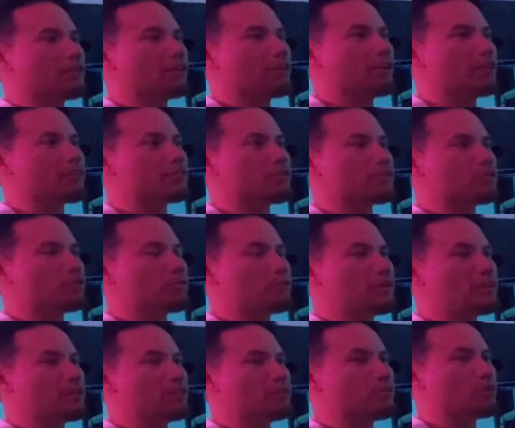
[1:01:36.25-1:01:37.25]
was like, do
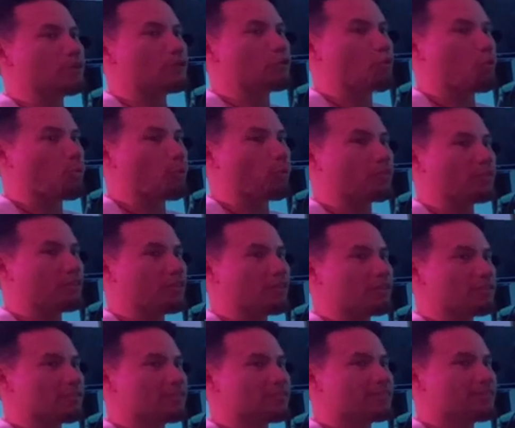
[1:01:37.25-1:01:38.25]
we need to record
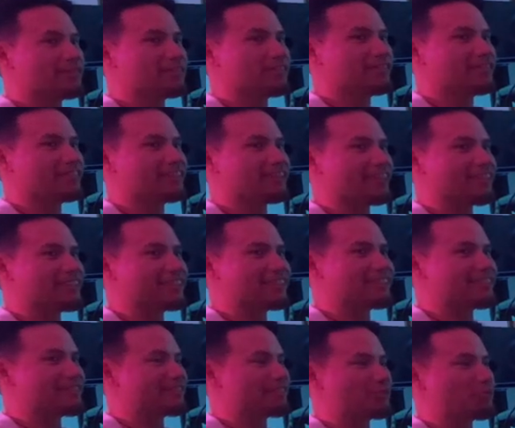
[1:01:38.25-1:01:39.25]
this? Like
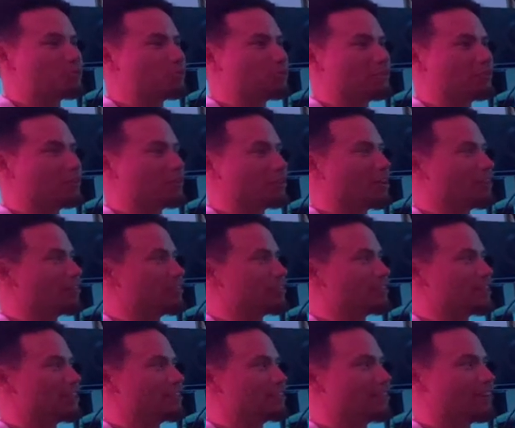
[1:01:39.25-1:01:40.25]
this is too good of a
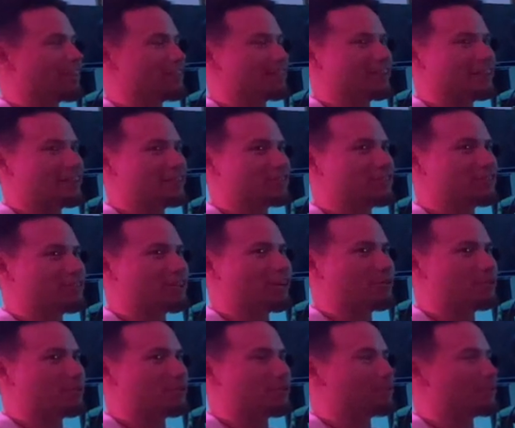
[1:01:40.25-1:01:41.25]
conversation not to like we, share
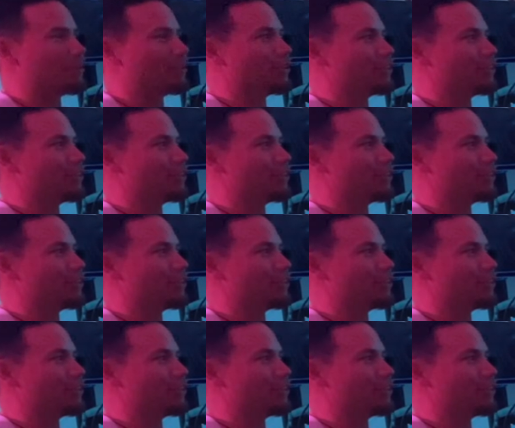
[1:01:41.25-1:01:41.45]
we were with the always world.